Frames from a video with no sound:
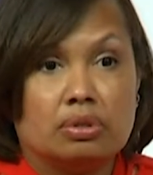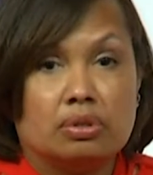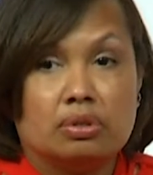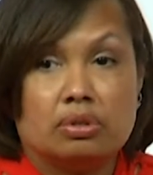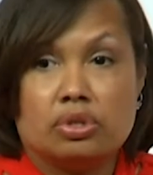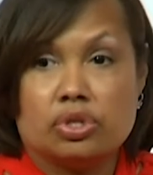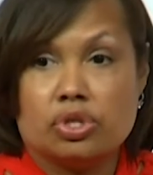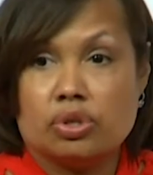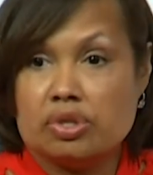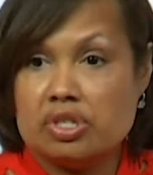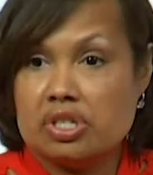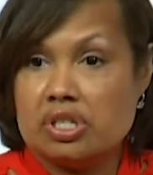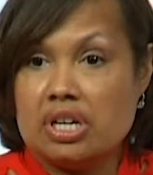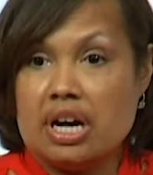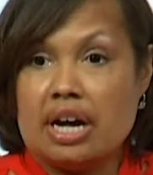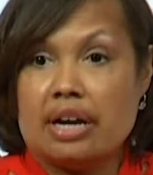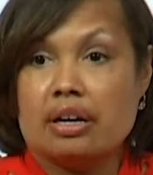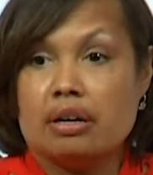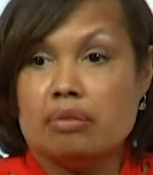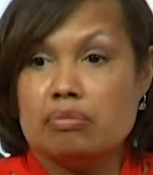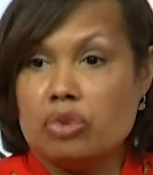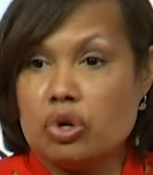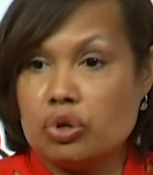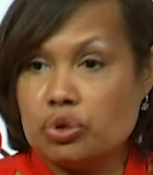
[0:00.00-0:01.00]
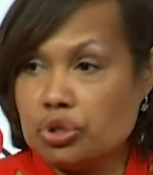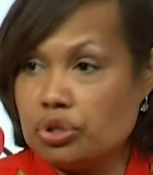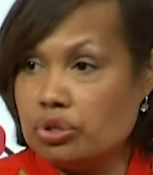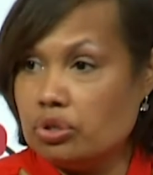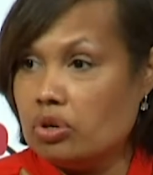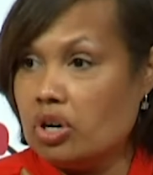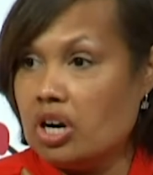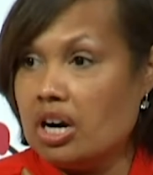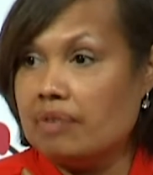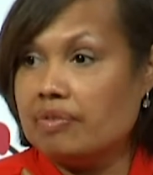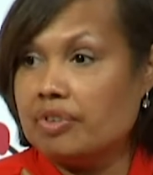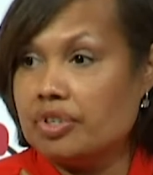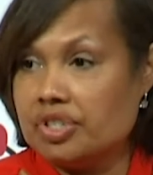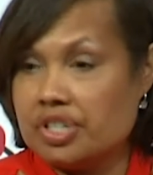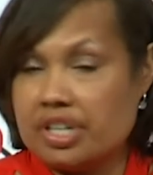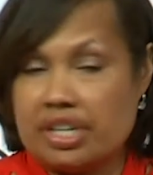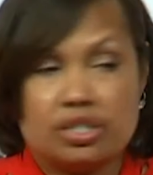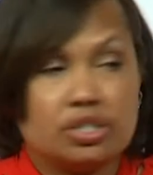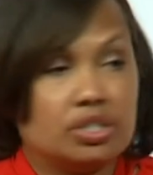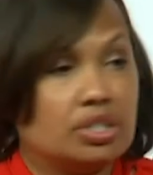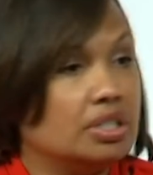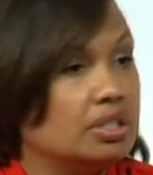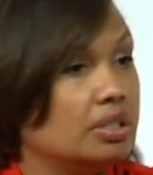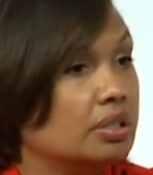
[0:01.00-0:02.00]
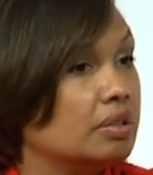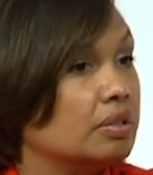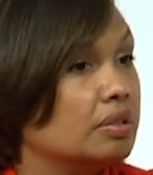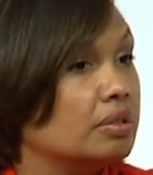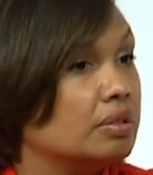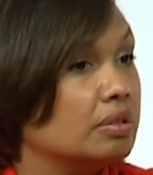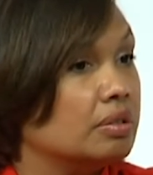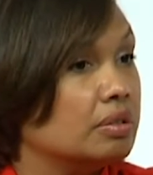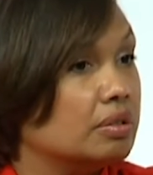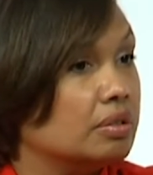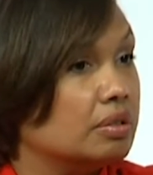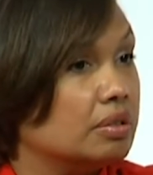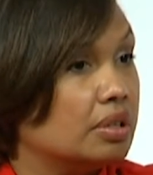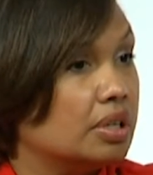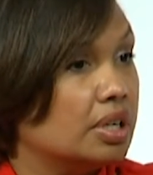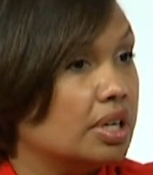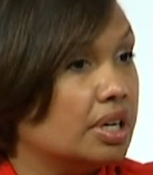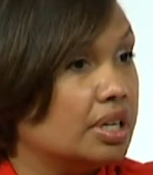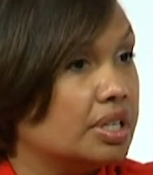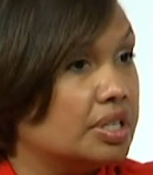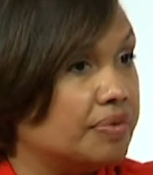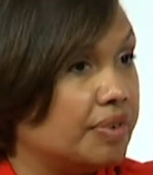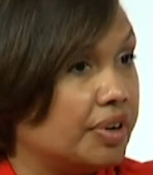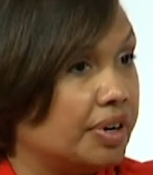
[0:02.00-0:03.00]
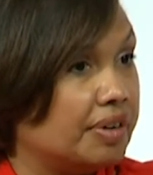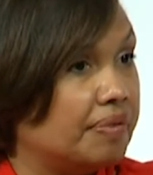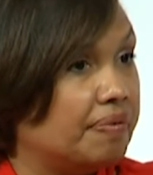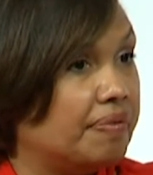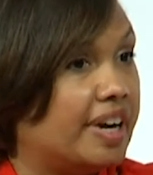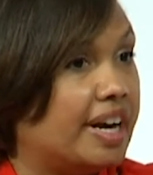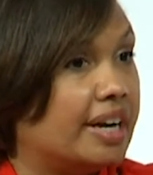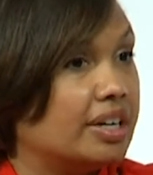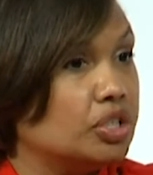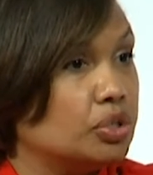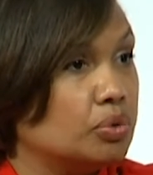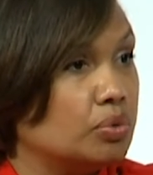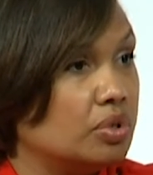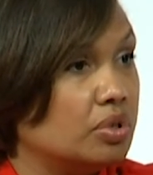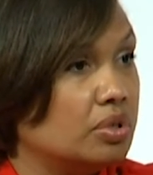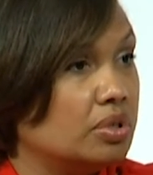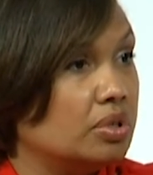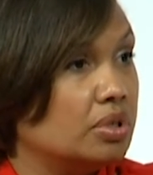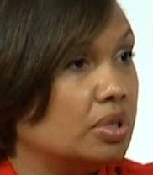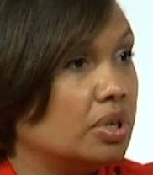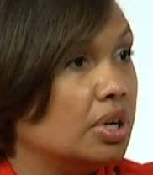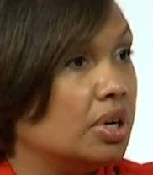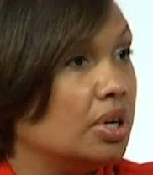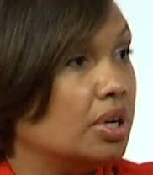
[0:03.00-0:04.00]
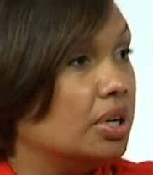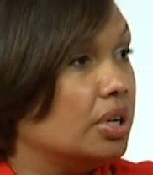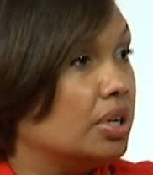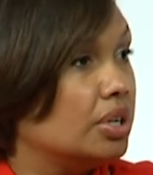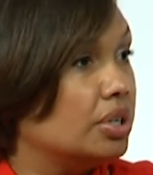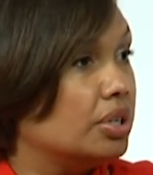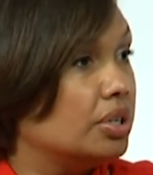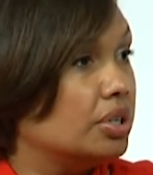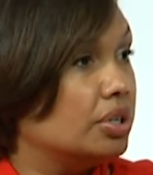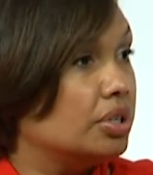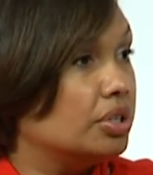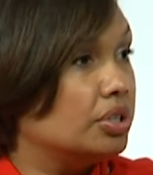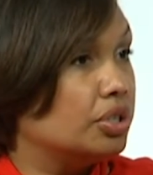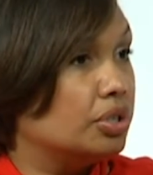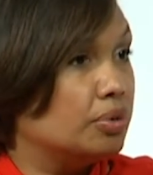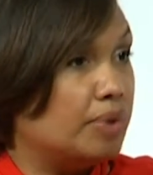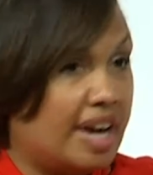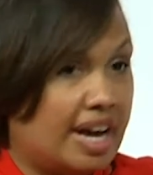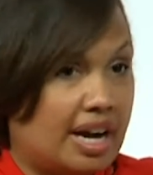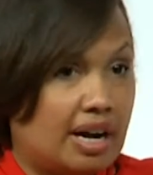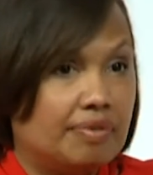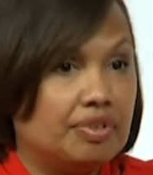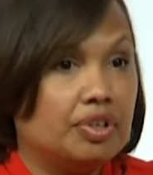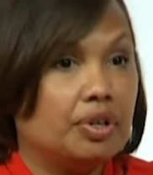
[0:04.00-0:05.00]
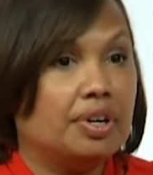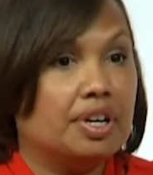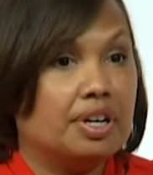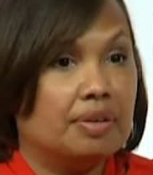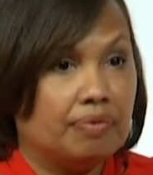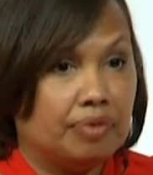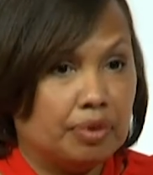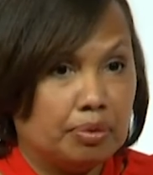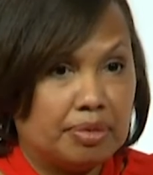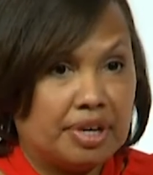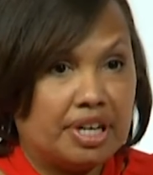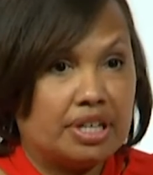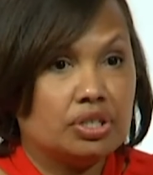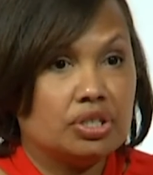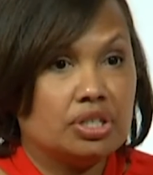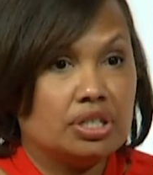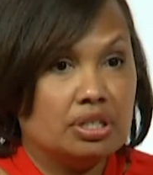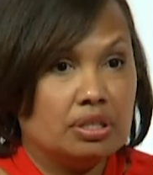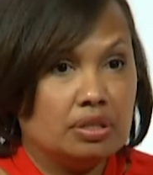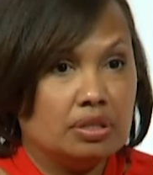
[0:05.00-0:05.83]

so it's not an emotional conversation. It's very factual. You have your information.